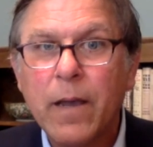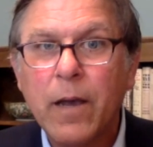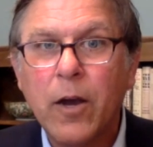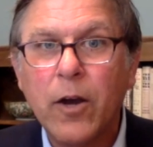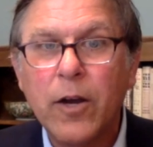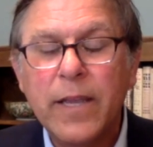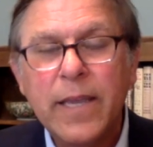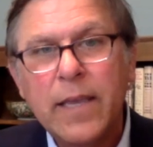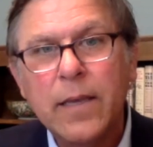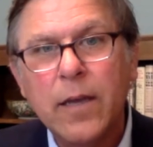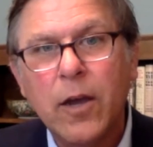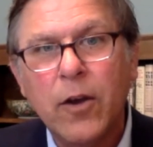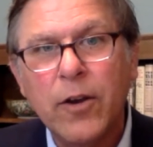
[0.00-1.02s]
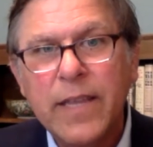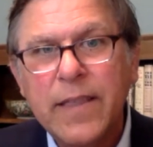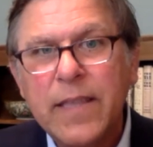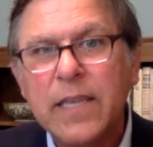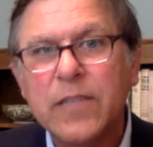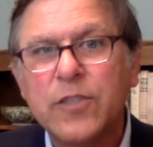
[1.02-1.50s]
are
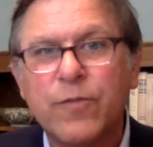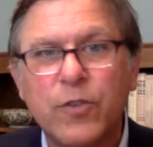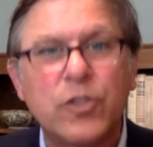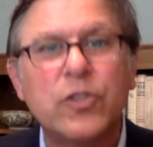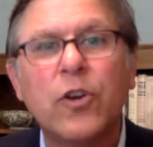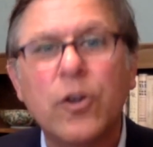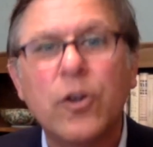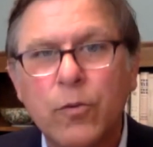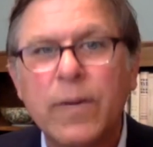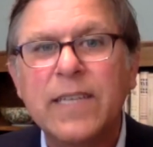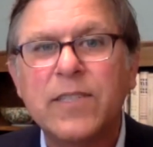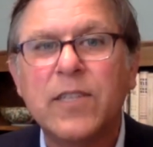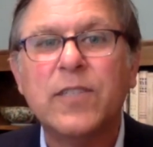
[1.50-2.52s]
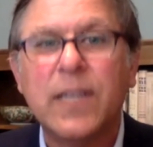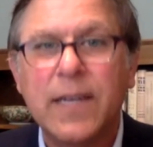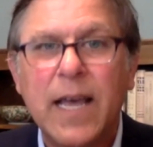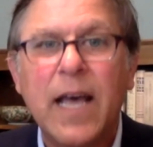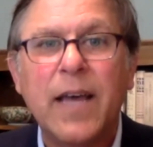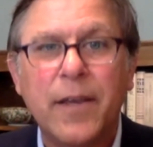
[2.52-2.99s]
in this for certain reasons
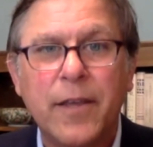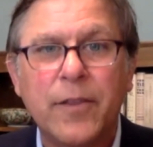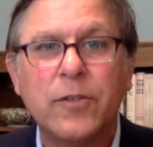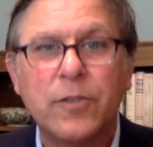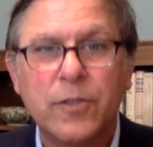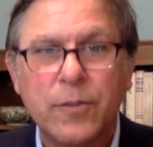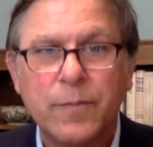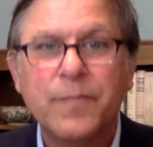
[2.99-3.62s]
and not others.